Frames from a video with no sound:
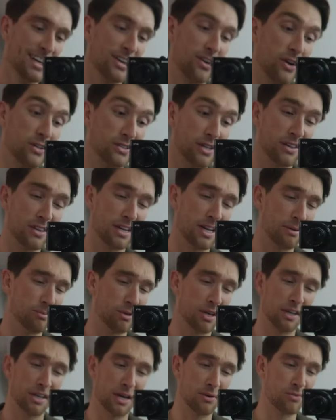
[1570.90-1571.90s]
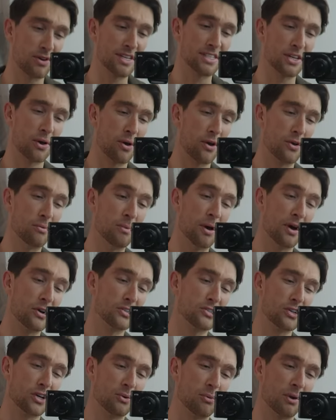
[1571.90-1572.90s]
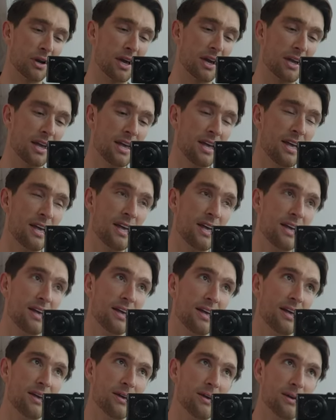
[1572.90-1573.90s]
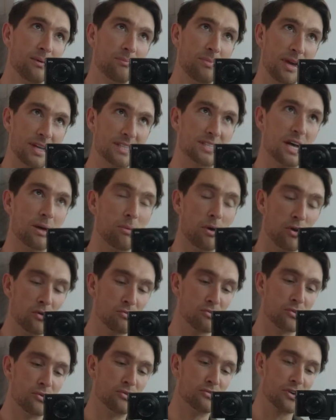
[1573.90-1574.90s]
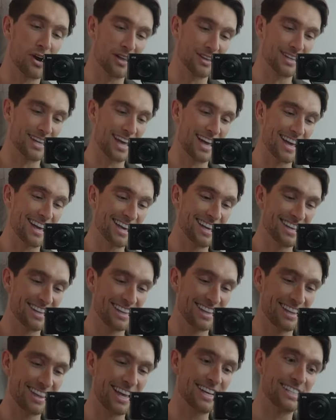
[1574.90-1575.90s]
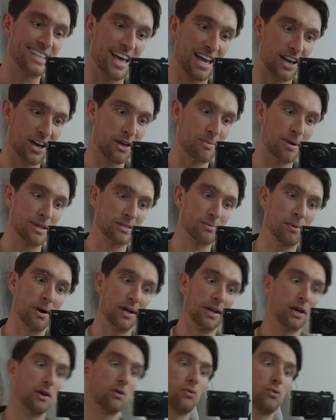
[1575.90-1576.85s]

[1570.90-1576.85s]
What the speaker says: Guys, I think I'm done now, I'm ready to go home. I'll show you what I picked up overall throughout the day. Let's get going back to mine.